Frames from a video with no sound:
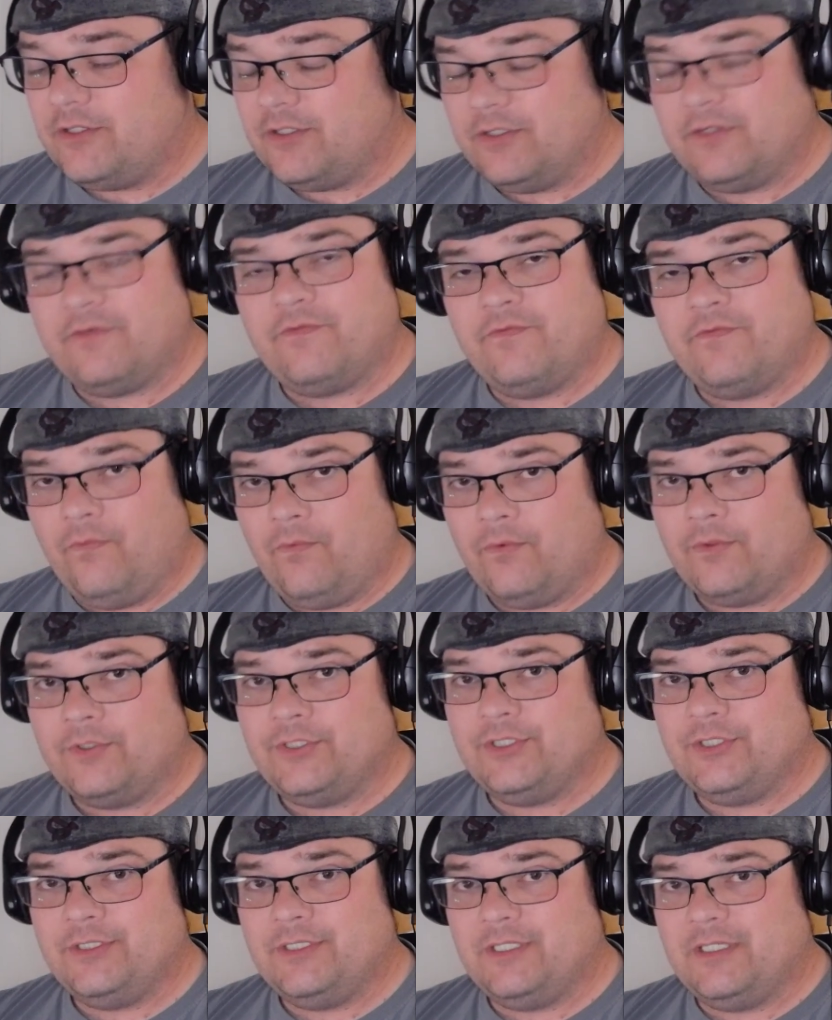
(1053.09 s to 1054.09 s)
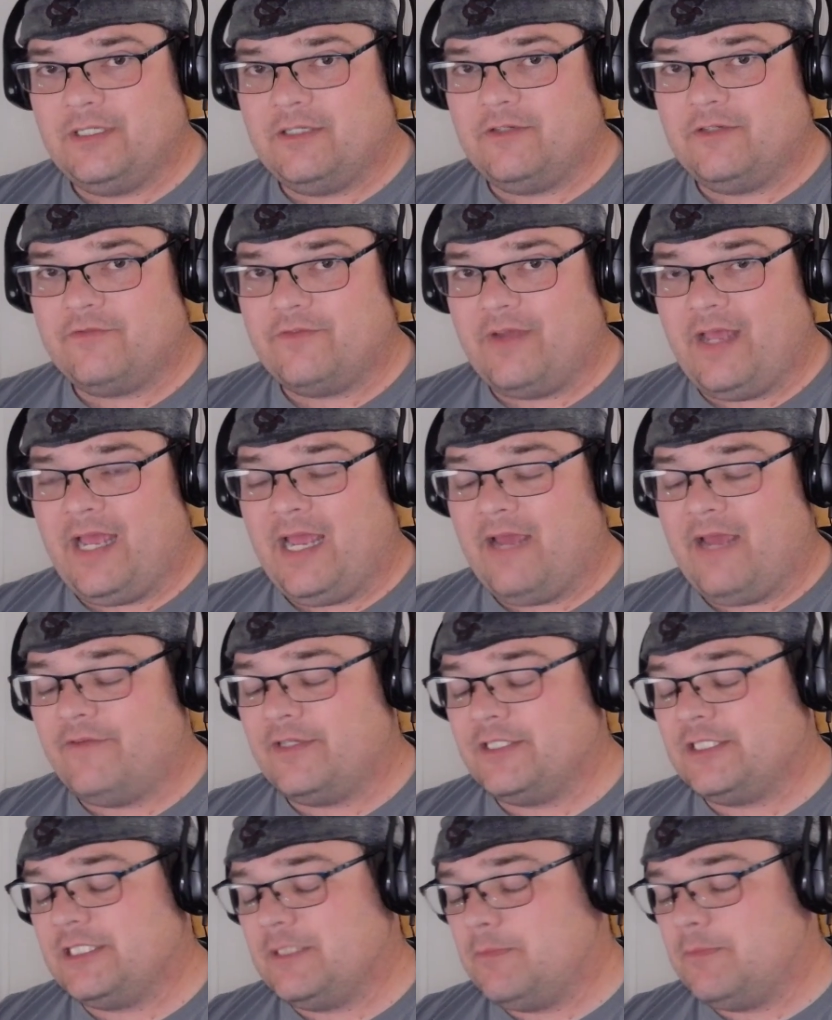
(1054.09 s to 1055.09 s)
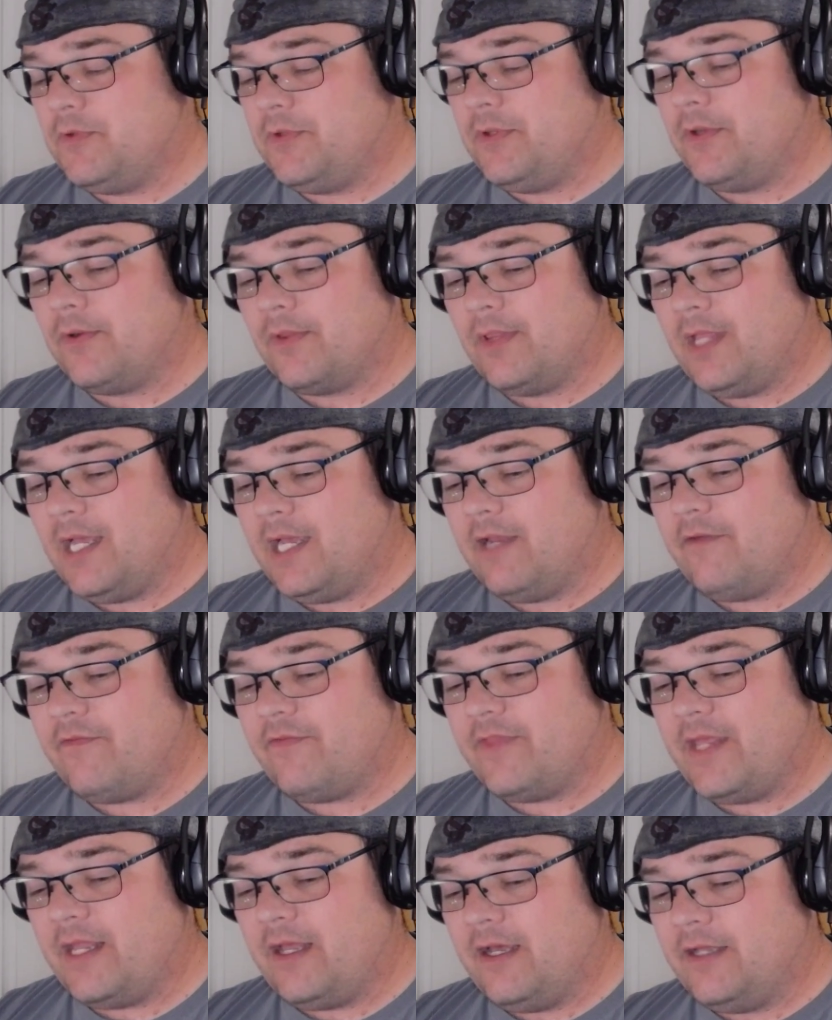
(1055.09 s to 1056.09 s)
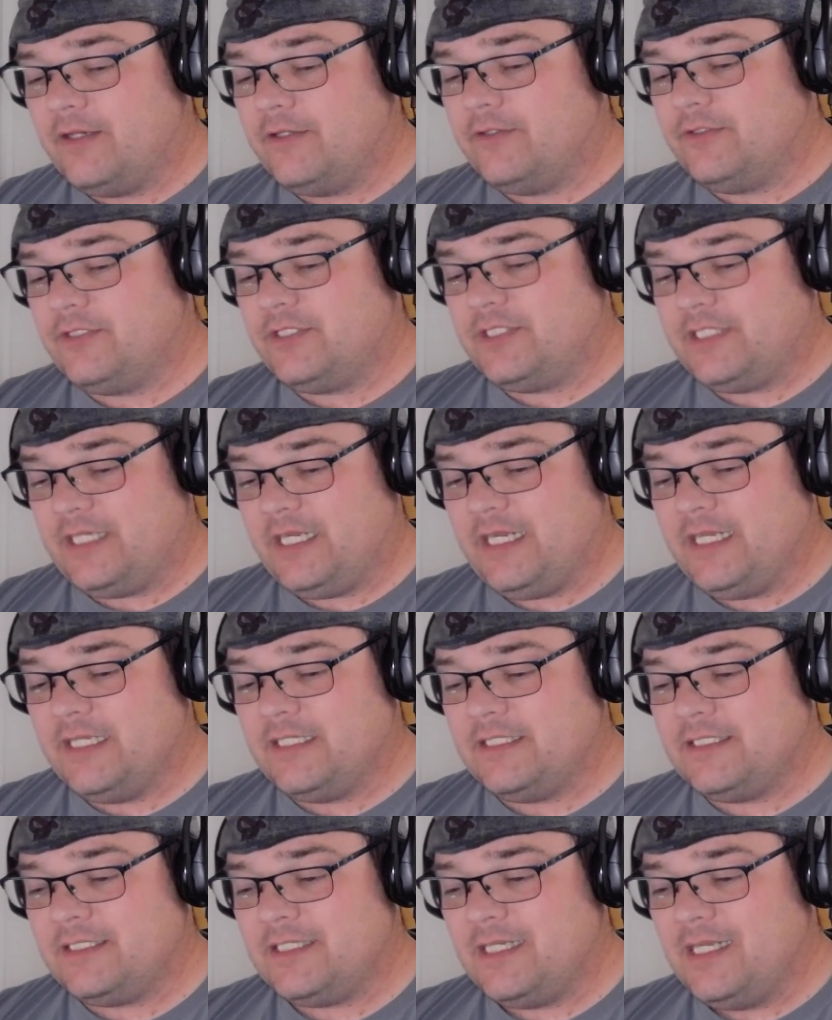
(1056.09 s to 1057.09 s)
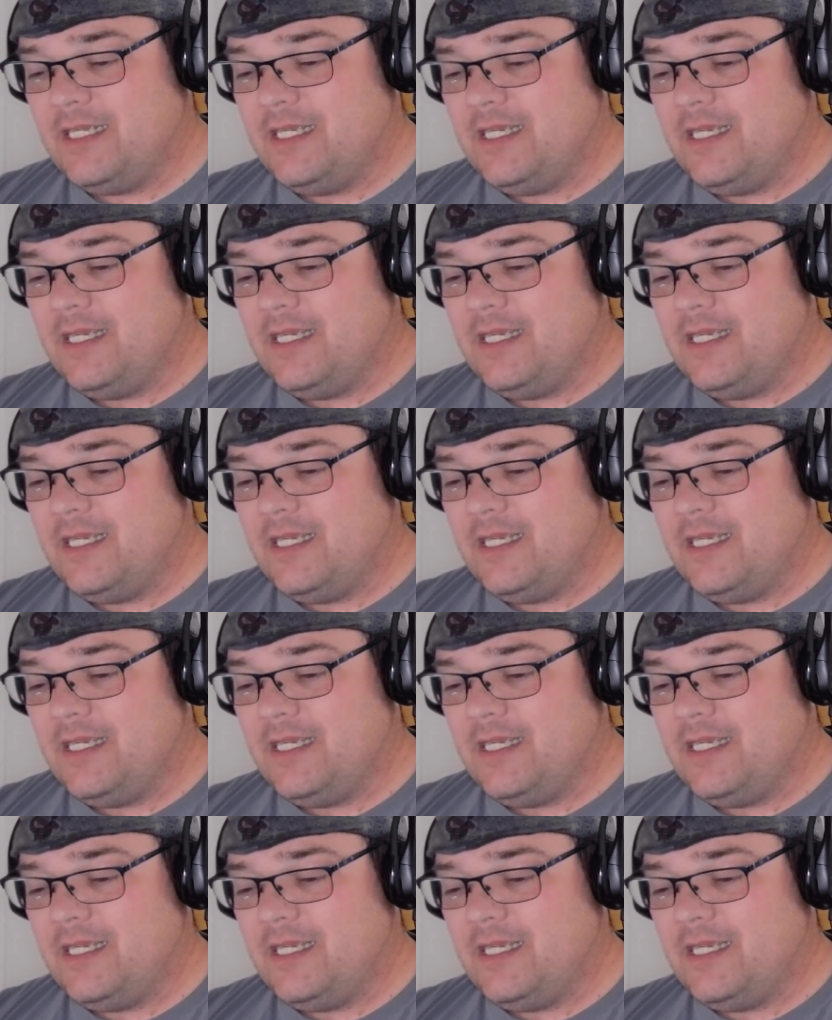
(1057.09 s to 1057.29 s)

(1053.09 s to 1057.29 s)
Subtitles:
good fortune of having someone in their life that understands